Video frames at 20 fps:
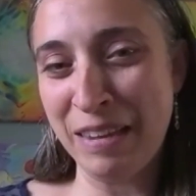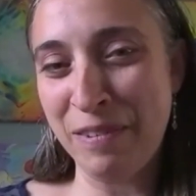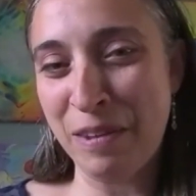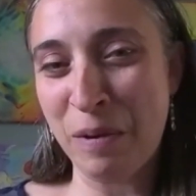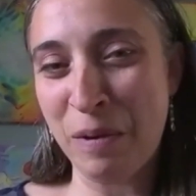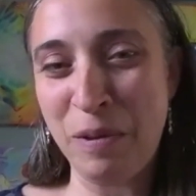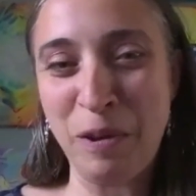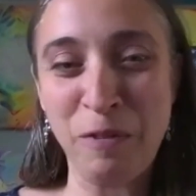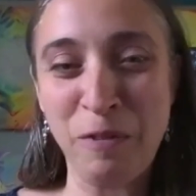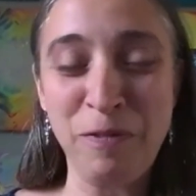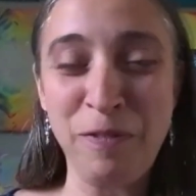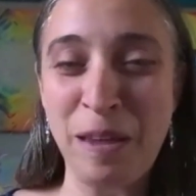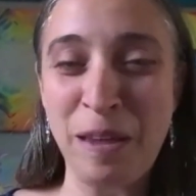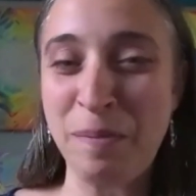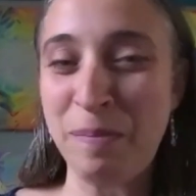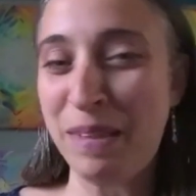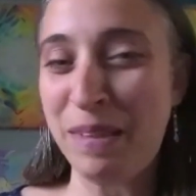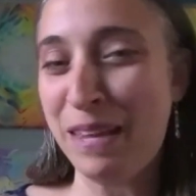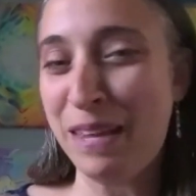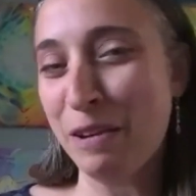Your
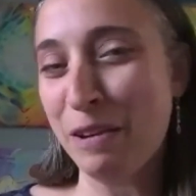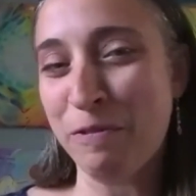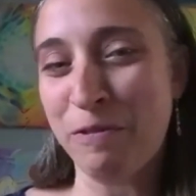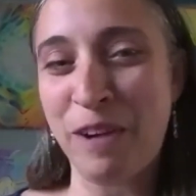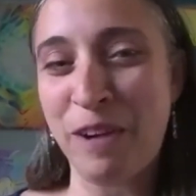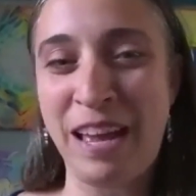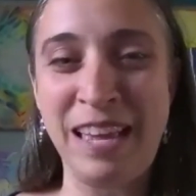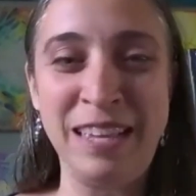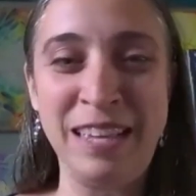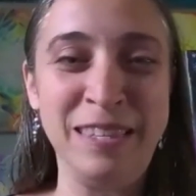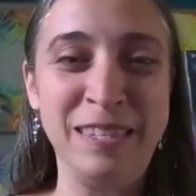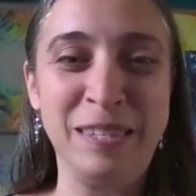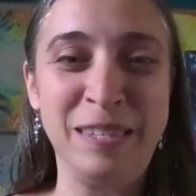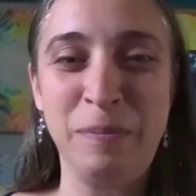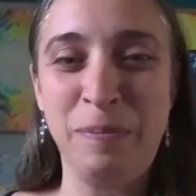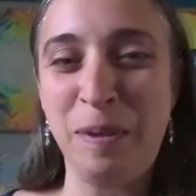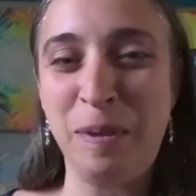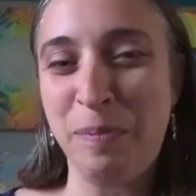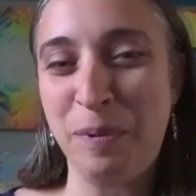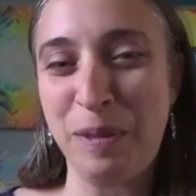family, your friends, the
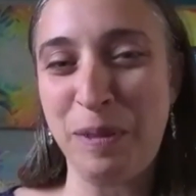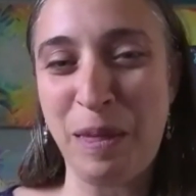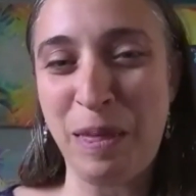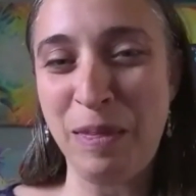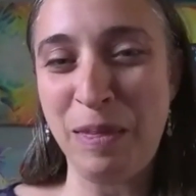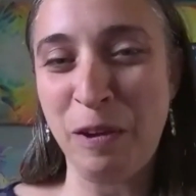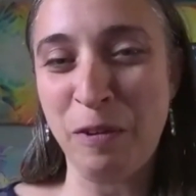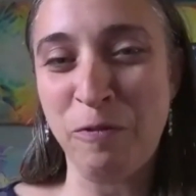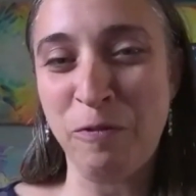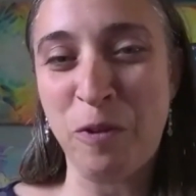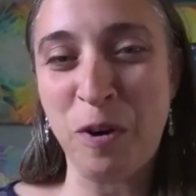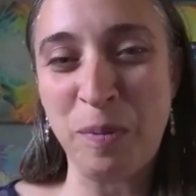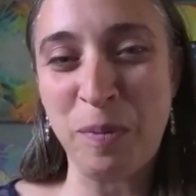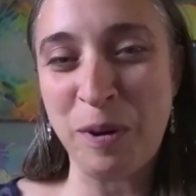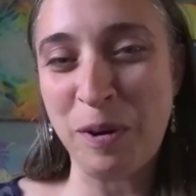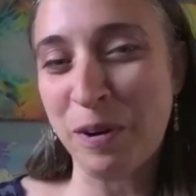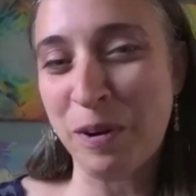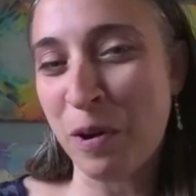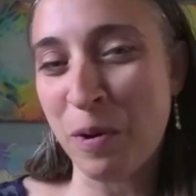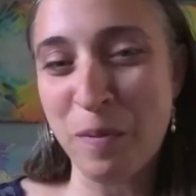people that your
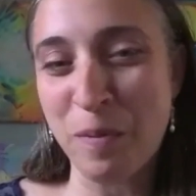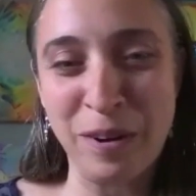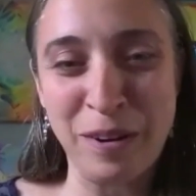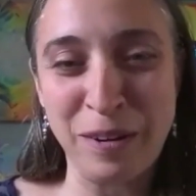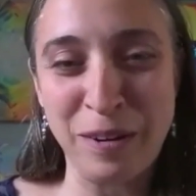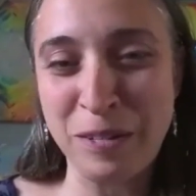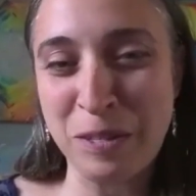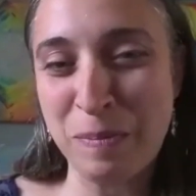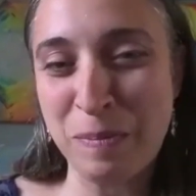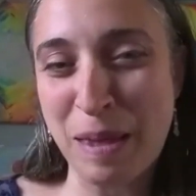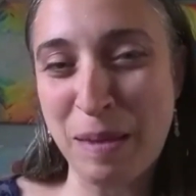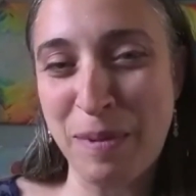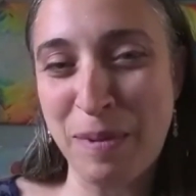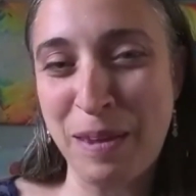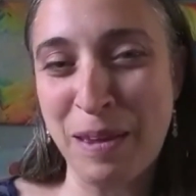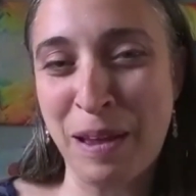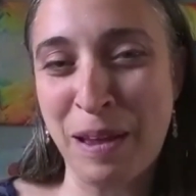former coworkers, maybe.